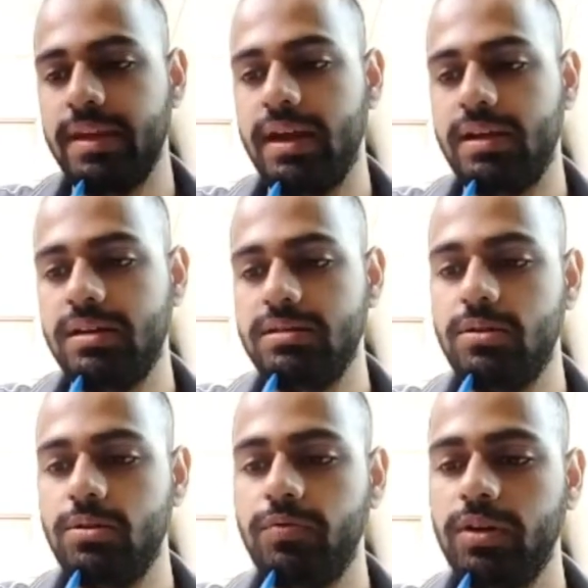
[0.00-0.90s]
at
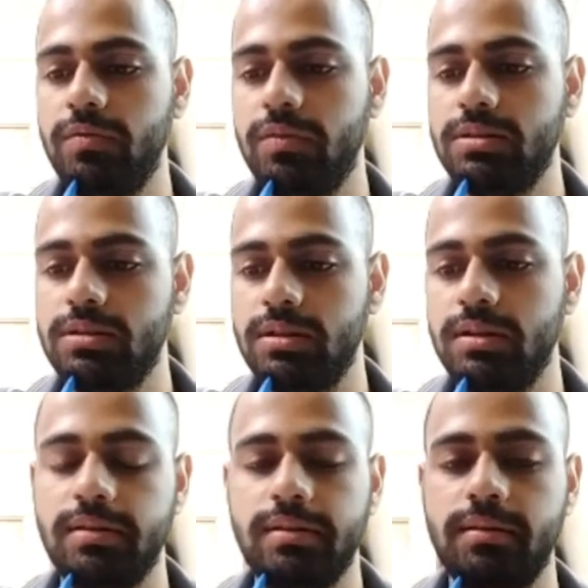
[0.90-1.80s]
zero frequency
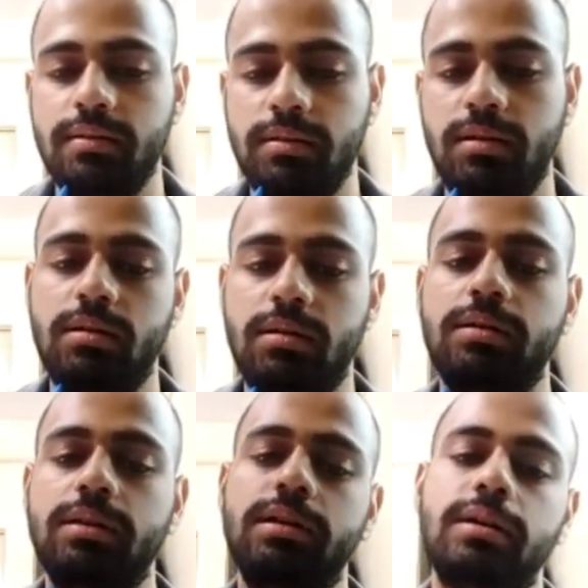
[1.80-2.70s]
uh,
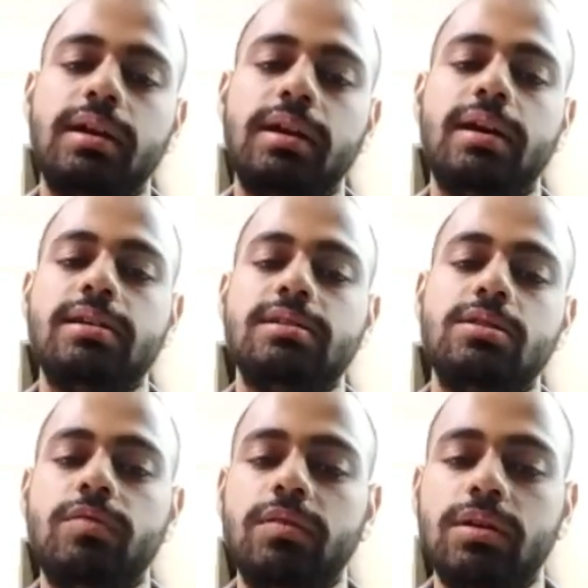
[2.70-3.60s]
the gain at zero
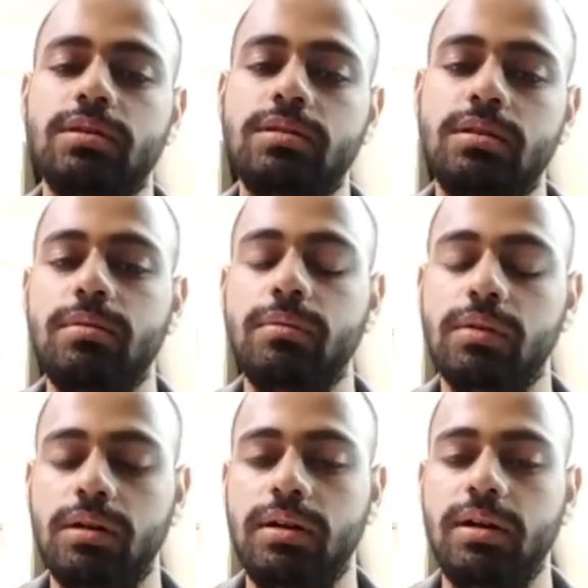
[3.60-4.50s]
frequency
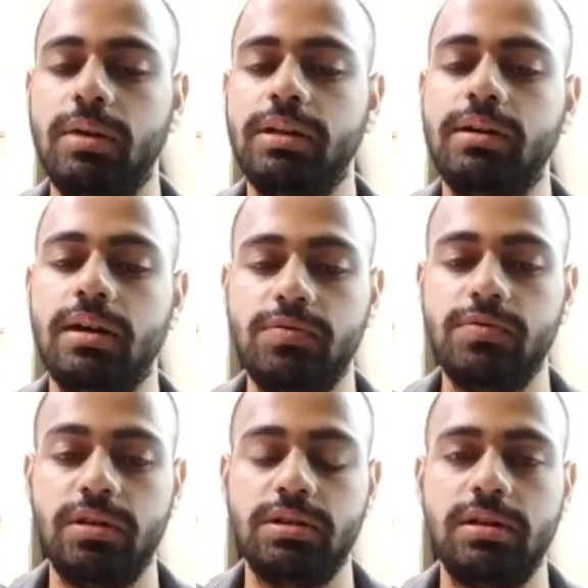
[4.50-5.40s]
uh, done by the
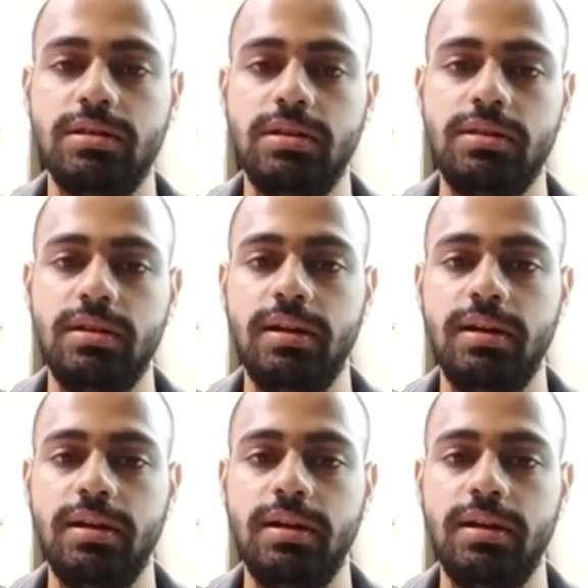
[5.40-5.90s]
transformation is this